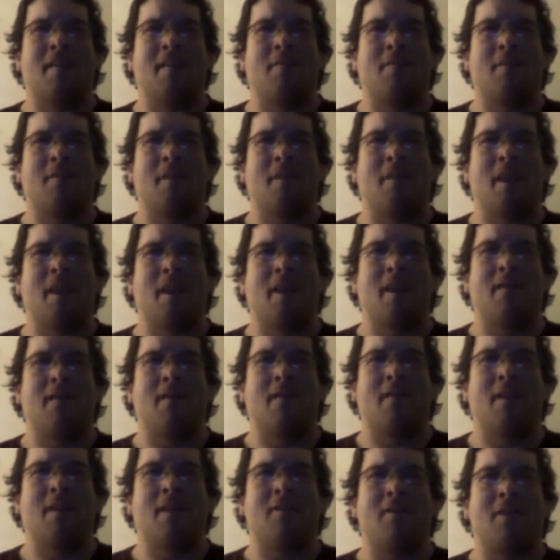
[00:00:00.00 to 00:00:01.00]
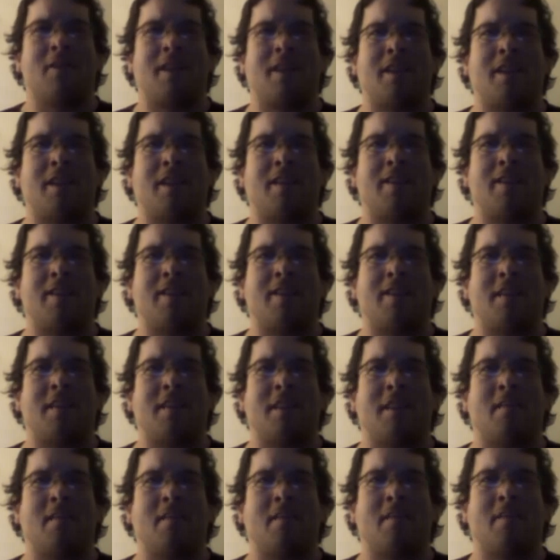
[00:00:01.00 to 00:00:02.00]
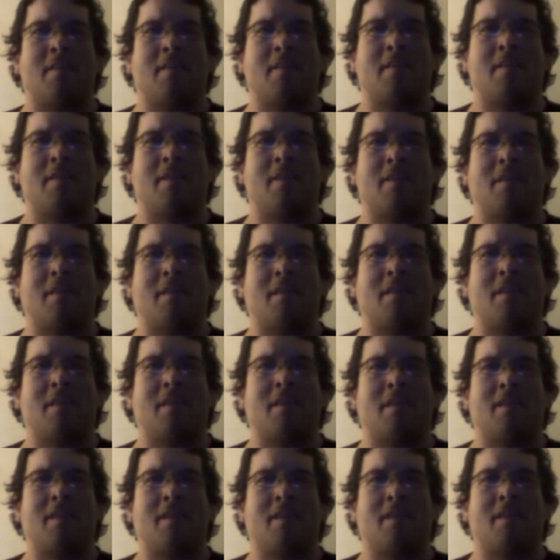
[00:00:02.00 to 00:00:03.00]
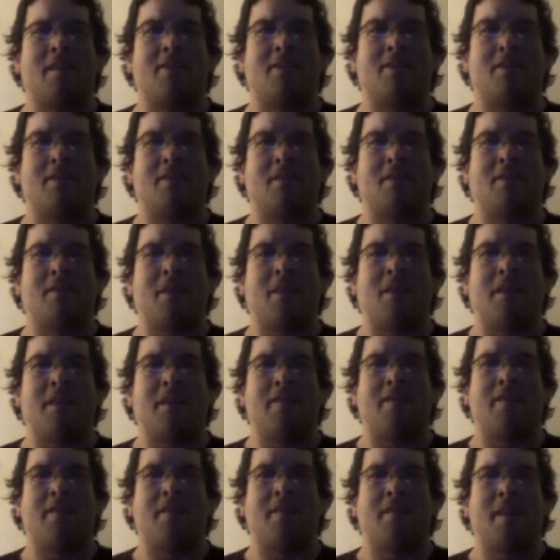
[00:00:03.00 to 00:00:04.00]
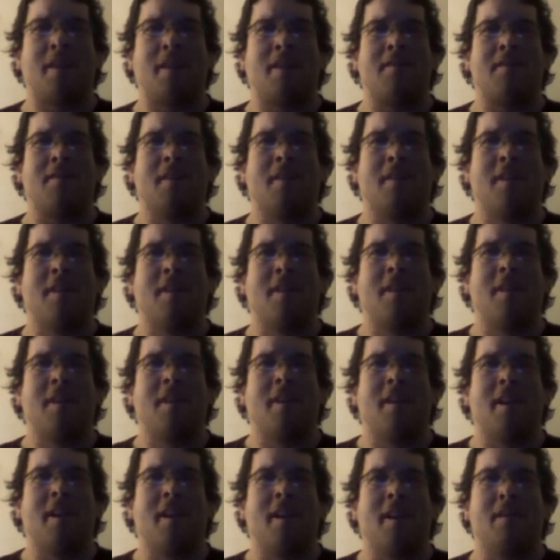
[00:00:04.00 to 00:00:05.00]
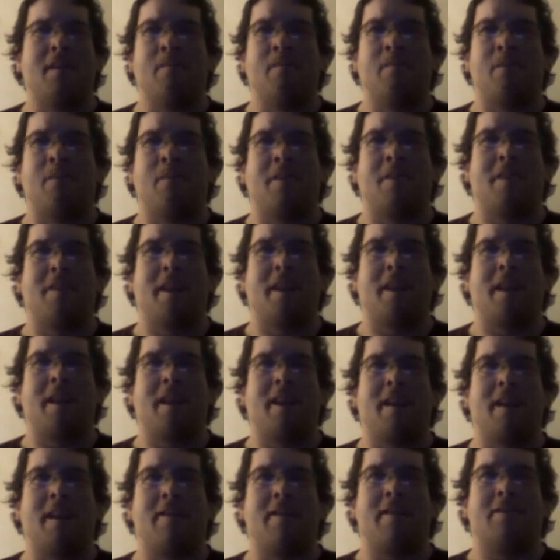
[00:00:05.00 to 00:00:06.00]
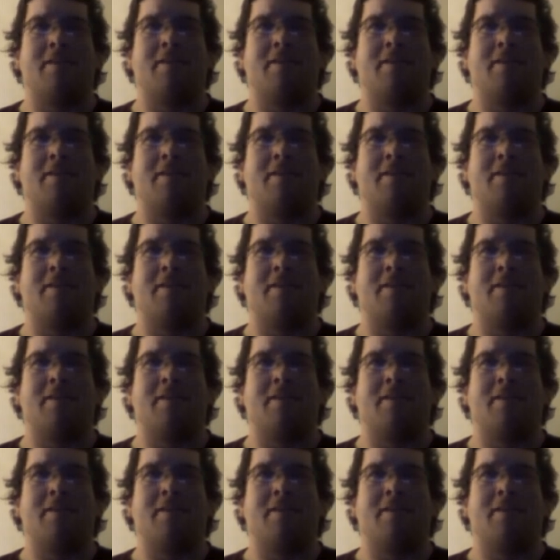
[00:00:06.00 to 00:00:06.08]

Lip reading: for her life, and that she carries a gun with her because she's afraid of her life. And then one day, her